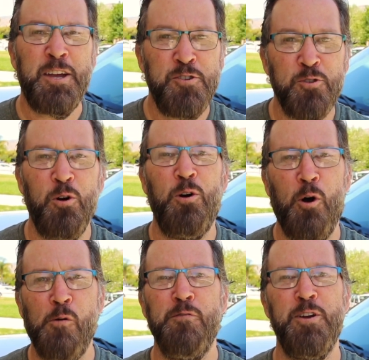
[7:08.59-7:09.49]
control
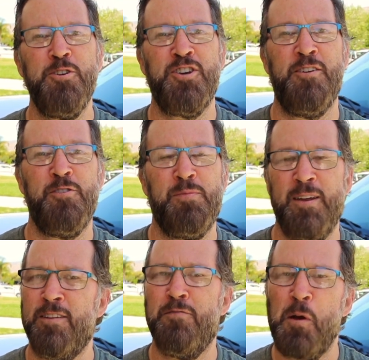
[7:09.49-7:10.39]
over your shutter
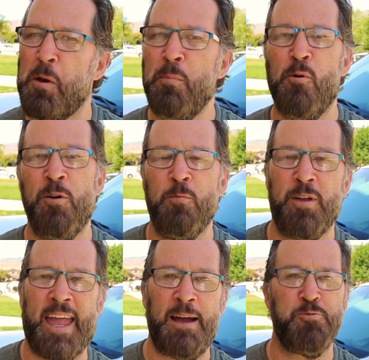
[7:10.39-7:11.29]
speed is very important with
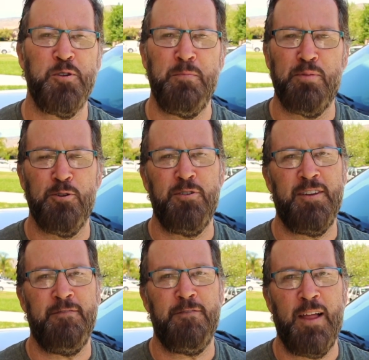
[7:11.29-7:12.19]
capturing birds
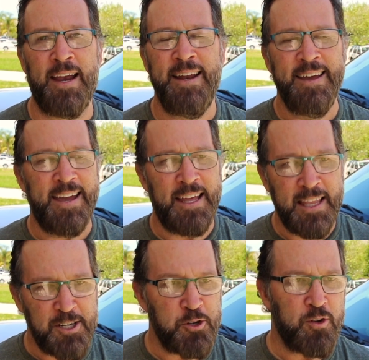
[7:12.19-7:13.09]
in flight.
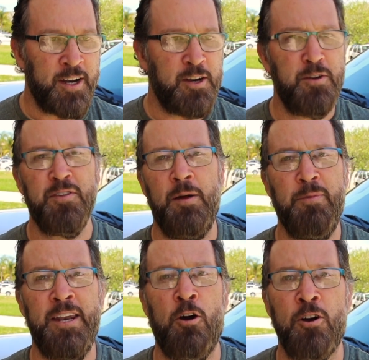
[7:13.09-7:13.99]
Unless you're trying to do
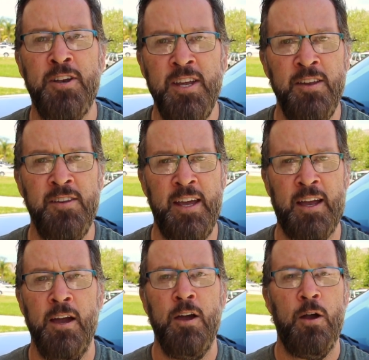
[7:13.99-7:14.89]
something artistic
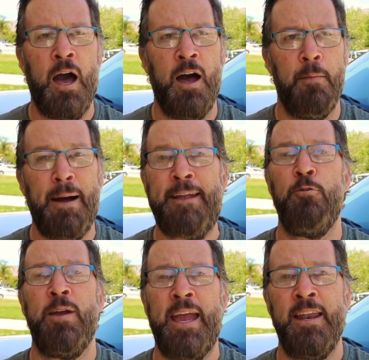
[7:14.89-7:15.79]
by
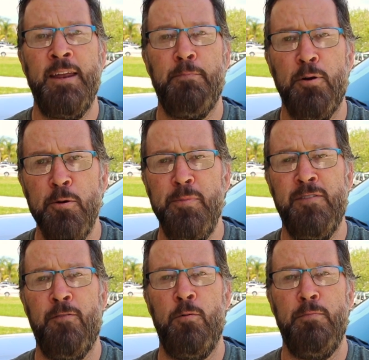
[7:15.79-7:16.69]
creating
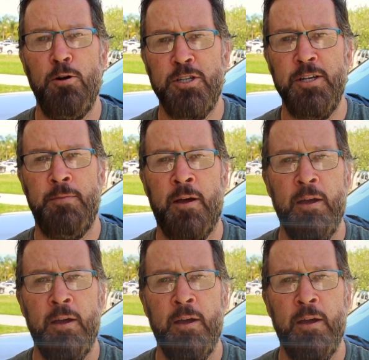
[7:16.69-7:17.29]
purposeful motion